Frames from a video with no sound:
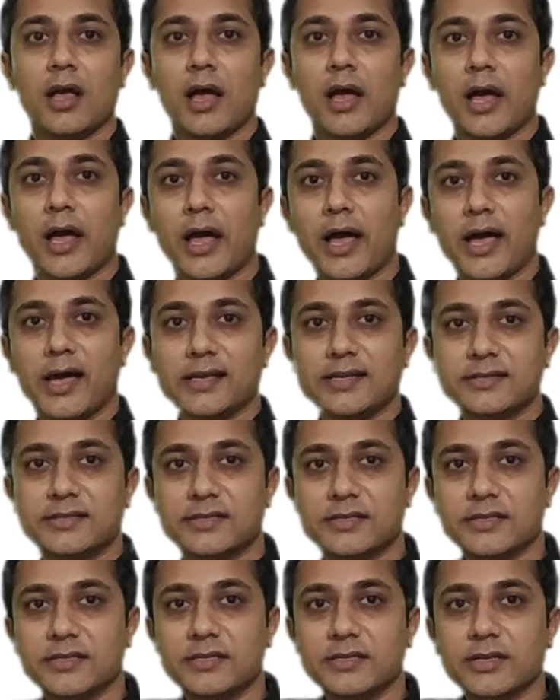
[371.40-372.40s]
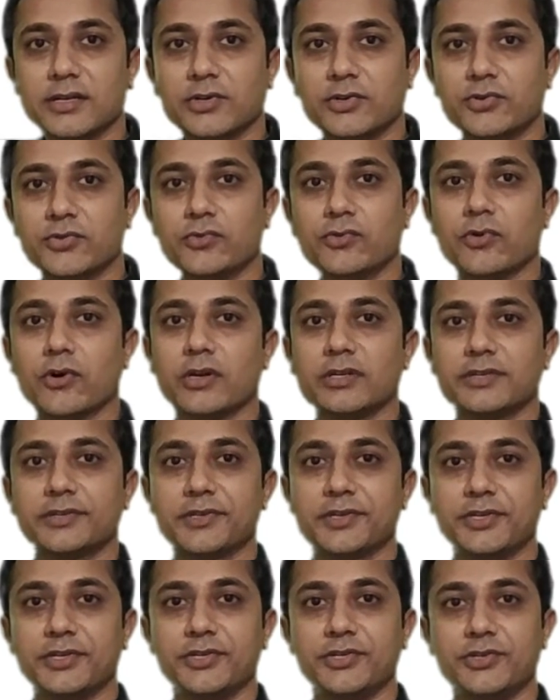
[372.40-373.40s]
high signal to noise
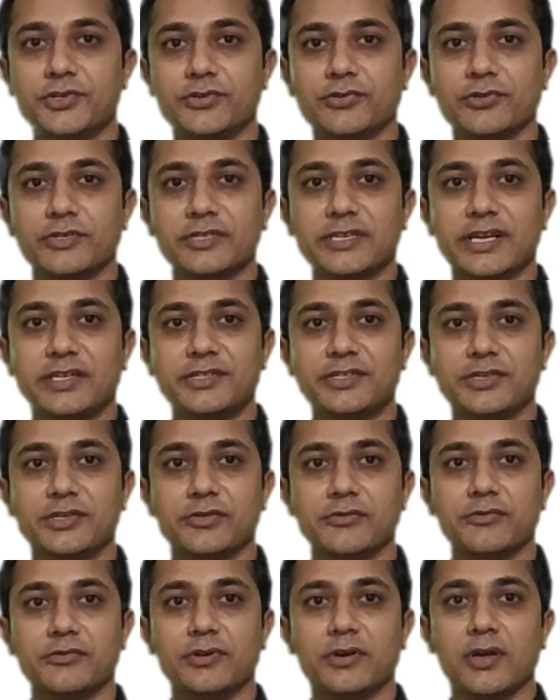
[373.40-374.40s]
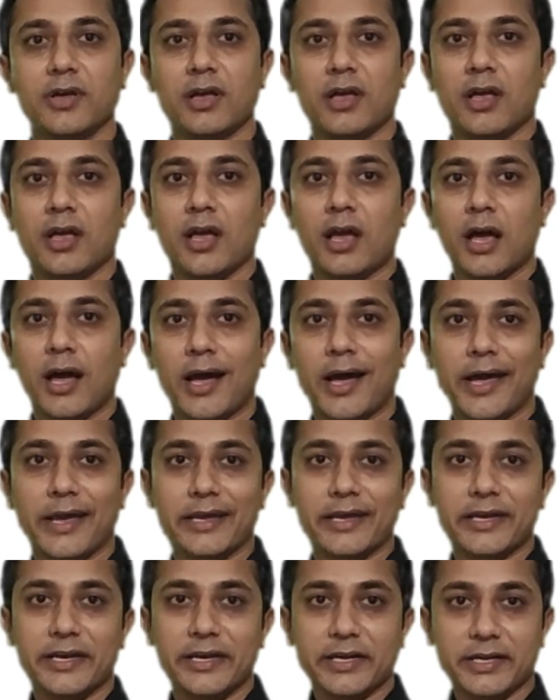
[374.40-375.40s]
ratio is achieved,
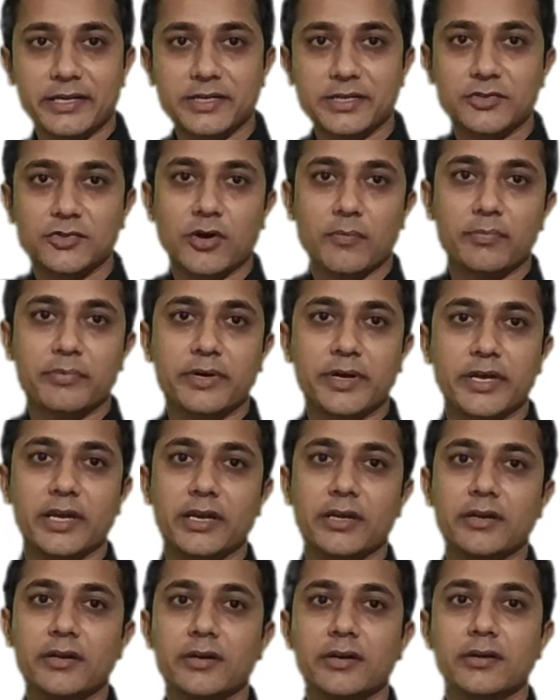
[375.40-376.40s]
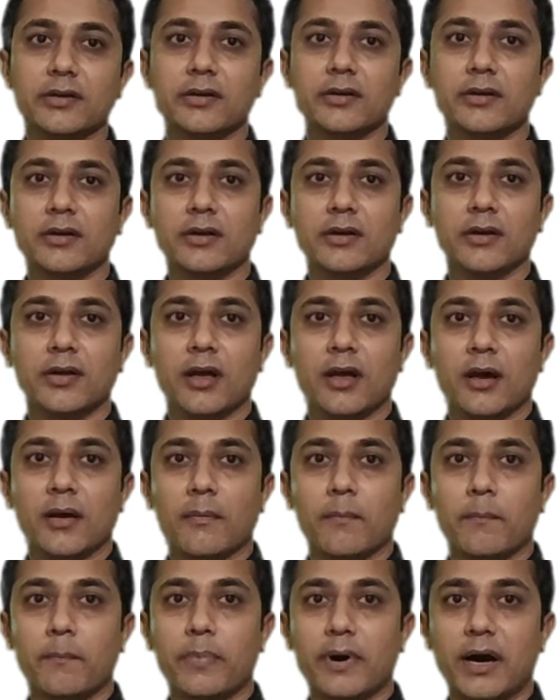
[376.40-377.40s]
high gain is obtained,
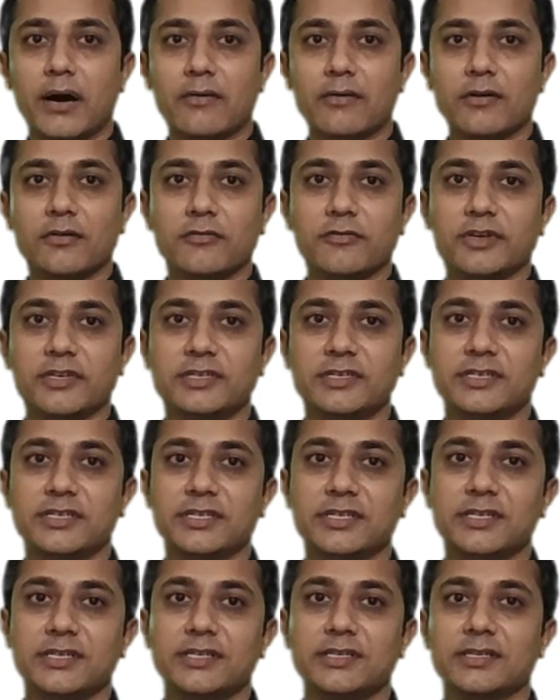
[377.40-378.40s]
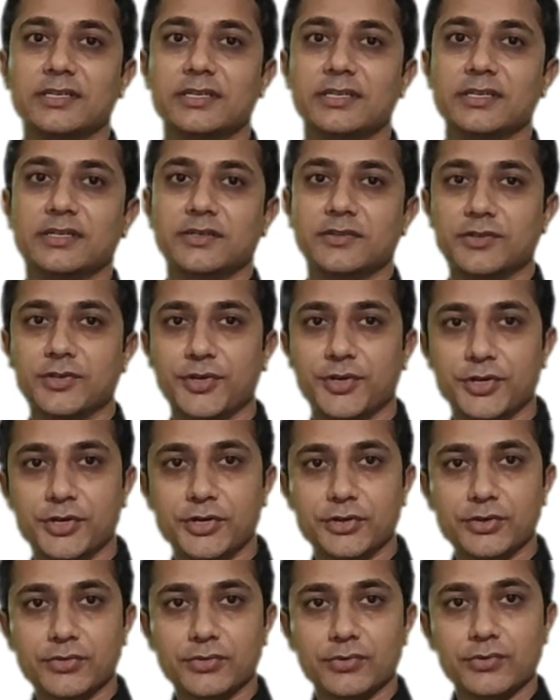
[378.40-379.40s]
power wastage is
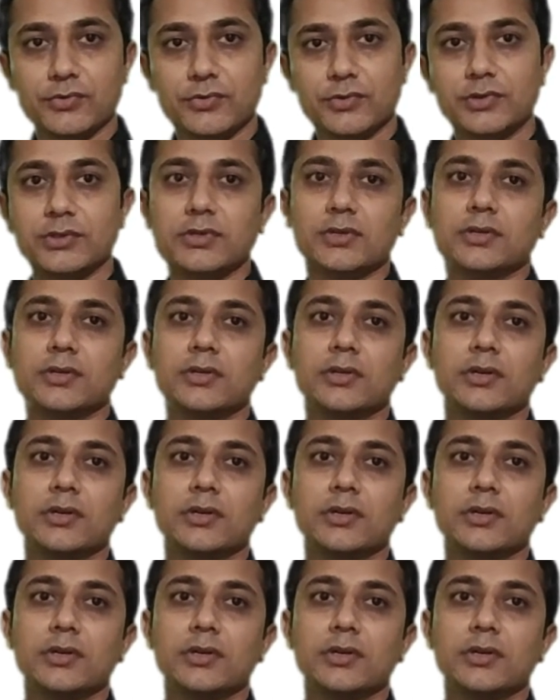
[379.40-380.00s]
reduced